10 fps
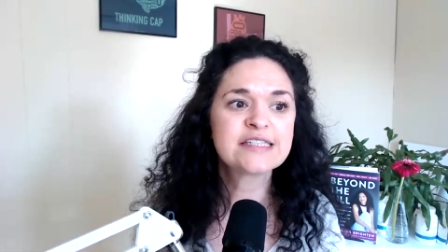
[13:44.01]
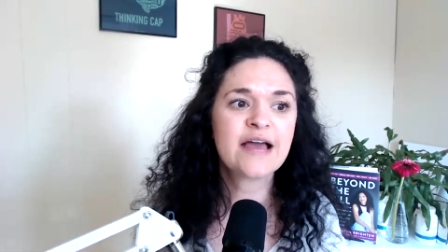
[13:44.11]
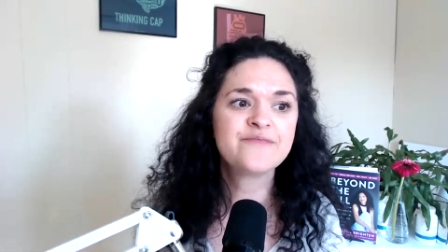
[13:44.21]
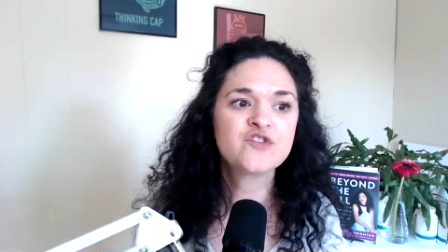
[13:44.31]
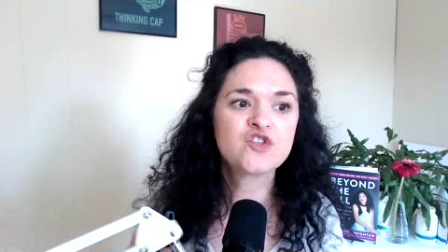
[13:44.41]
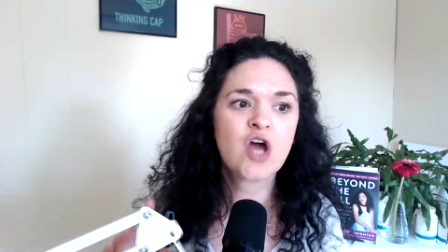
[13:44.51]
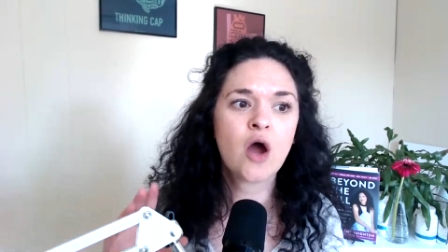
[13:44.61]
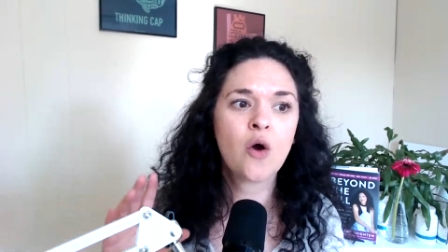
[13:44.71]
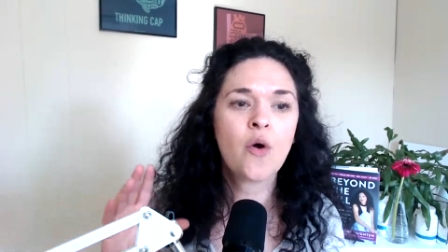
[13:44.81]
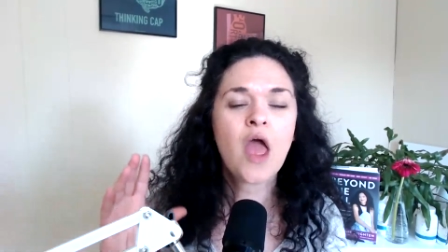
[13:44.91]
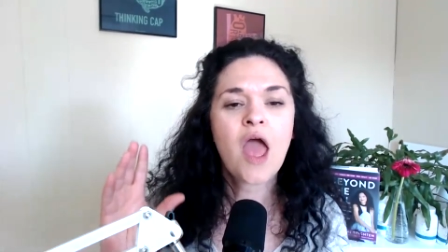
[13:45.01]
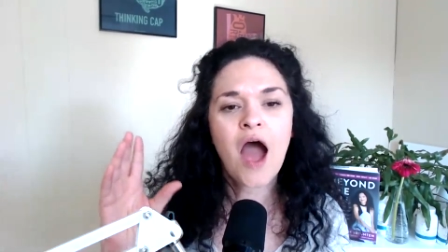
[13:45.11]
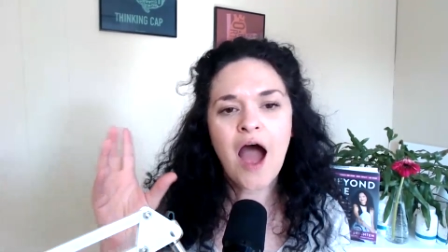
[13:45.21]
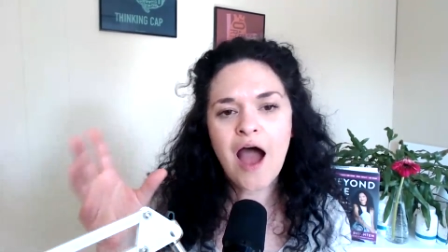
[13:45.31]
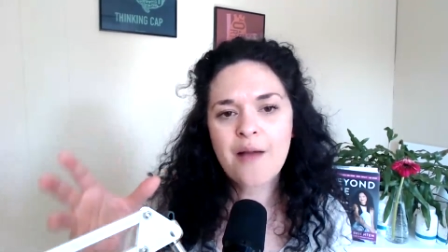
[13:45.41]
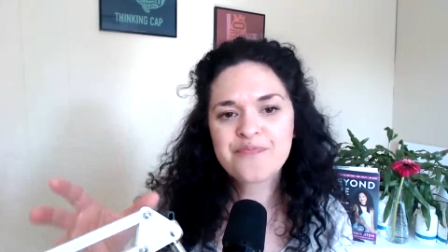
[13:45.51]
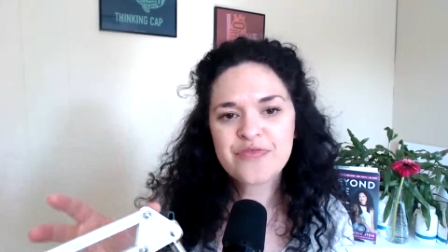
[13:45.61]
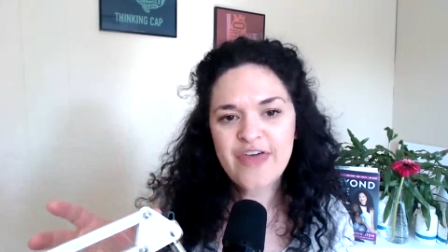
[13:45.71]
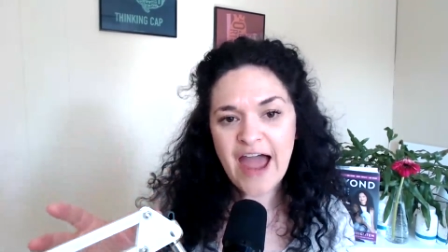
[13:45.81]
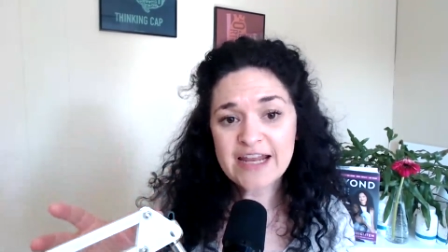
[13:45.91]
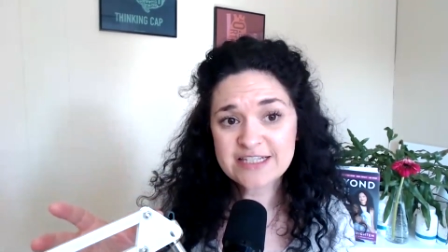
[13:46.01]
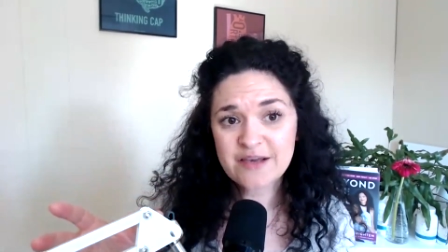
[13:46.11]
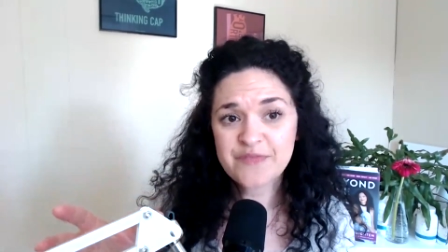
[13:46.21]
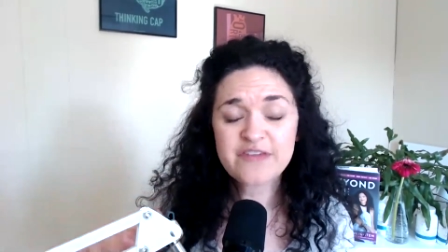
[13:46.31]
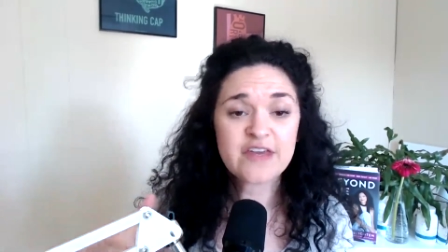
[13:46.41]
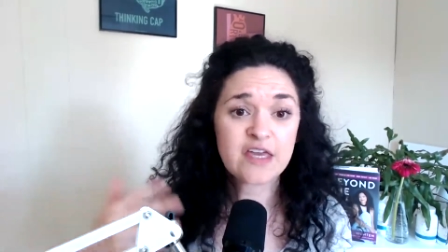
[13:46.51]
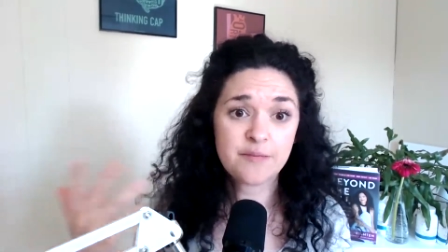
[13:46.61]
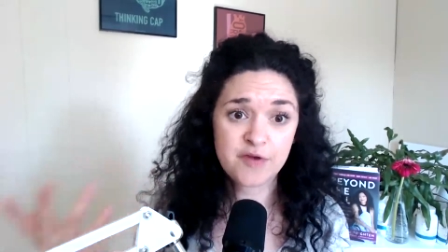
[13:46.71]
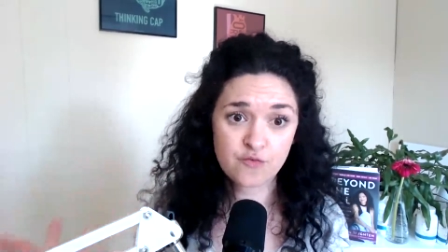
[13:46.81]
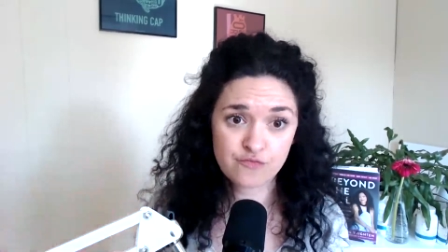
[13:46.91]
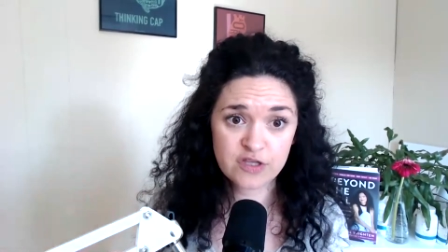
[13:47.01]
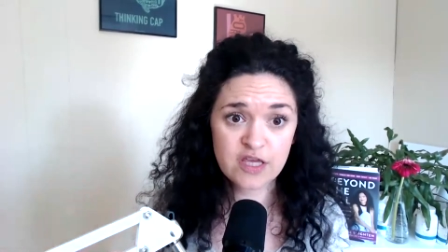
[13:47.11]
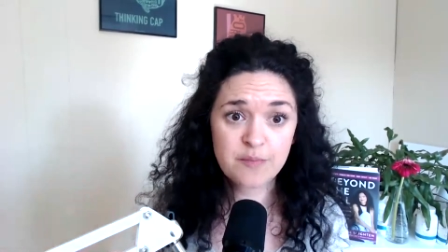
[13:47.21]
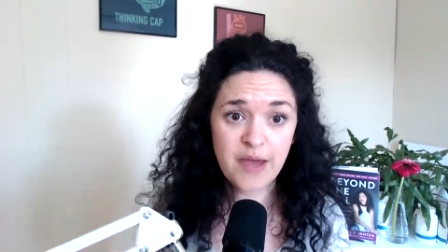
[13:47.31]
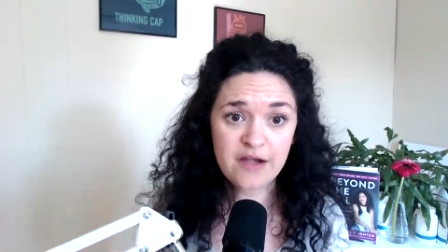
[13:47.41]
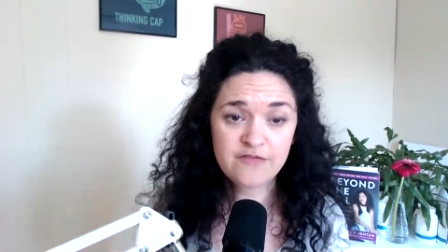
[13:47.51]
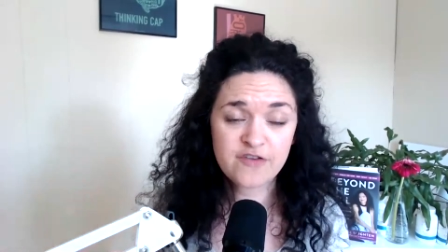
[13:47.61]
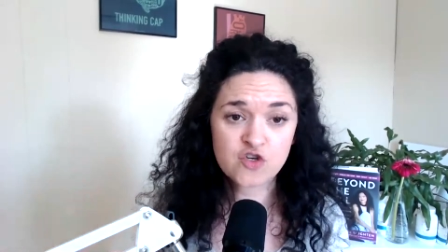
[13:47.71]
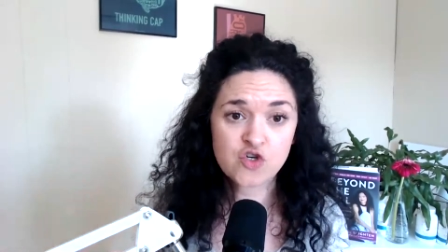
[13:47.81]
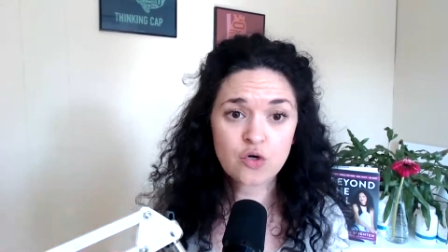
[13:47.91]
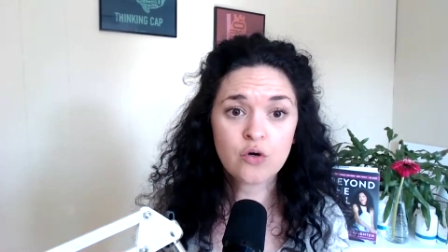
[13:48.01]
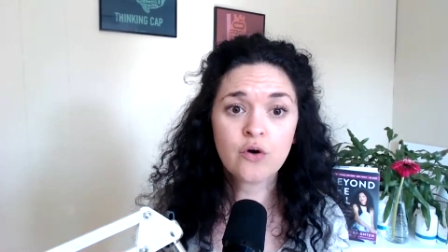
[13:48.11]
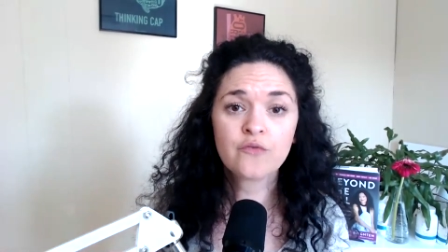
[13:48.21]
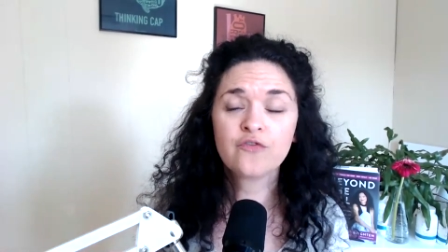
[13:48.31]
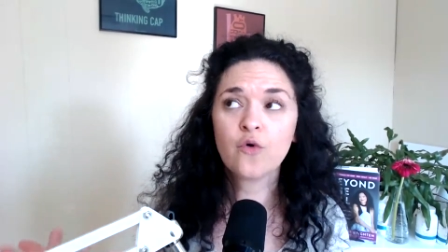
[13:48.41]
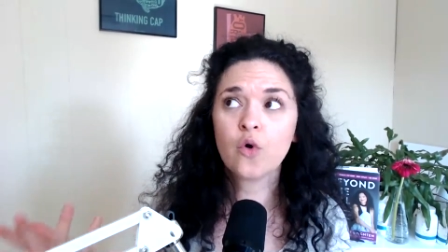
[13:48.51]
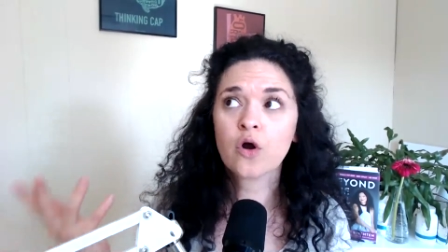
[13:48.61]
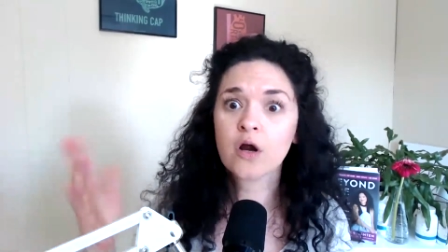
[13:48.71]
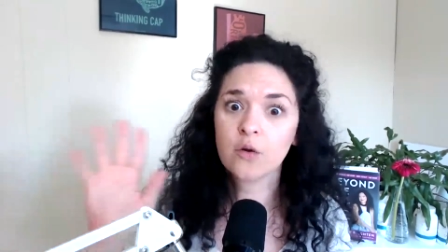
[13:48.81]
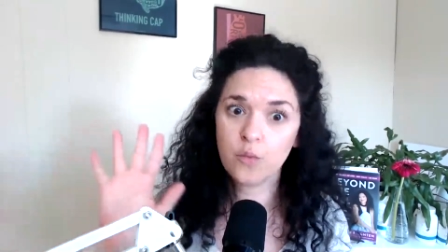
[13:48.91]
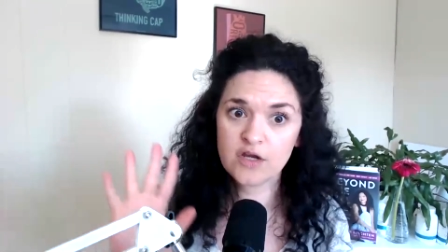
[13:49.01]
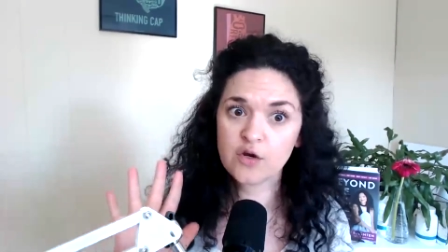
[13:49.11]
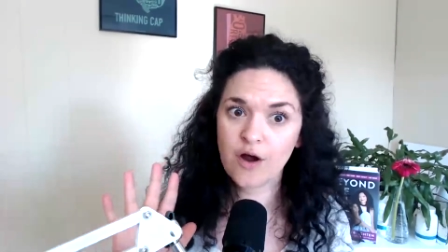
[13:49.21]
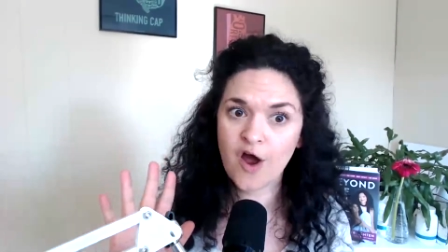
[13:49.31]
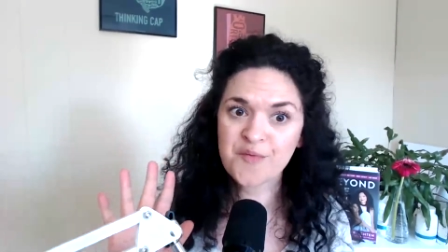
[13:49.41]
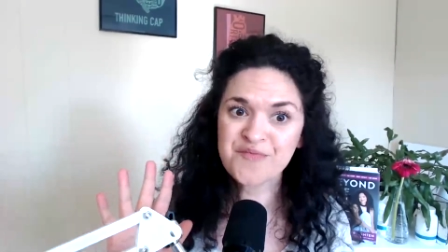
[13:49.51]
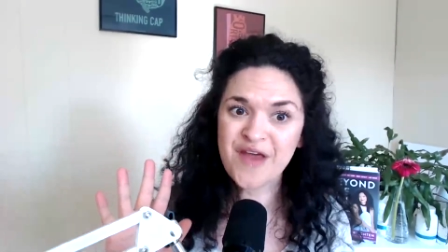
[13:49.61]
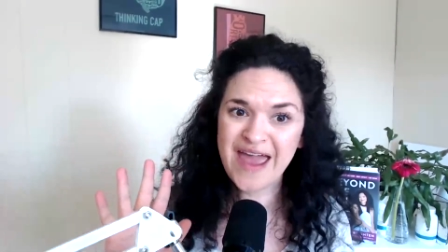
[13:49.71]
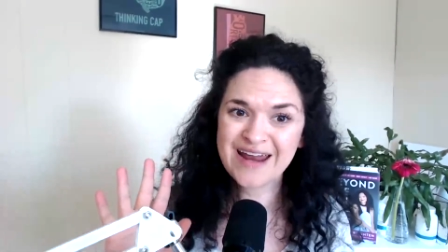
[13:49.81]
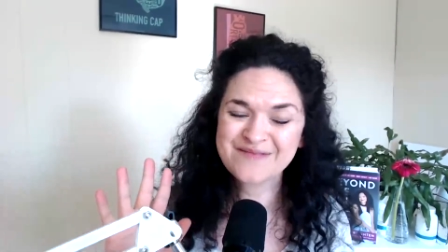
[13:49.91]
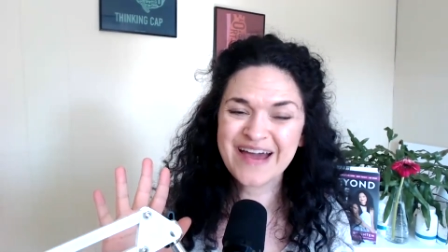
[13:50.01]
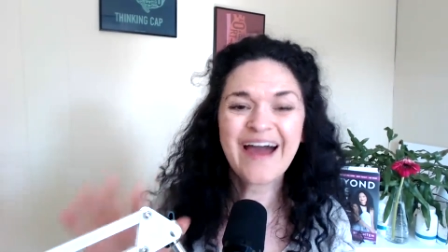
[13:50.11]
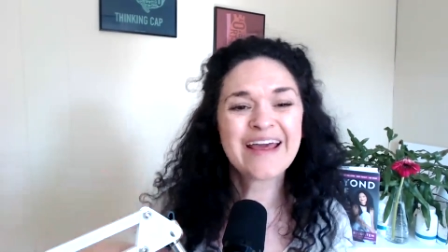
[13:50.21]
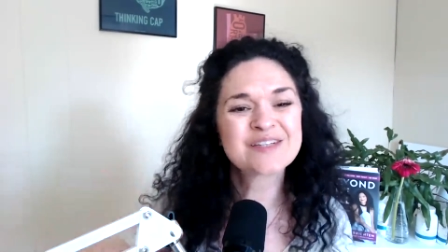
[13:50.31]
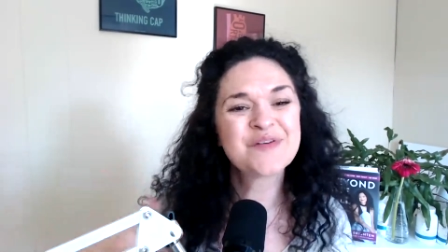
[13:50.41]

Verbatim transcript: And so that is something that can be really beneficial for when you're on antibiotics,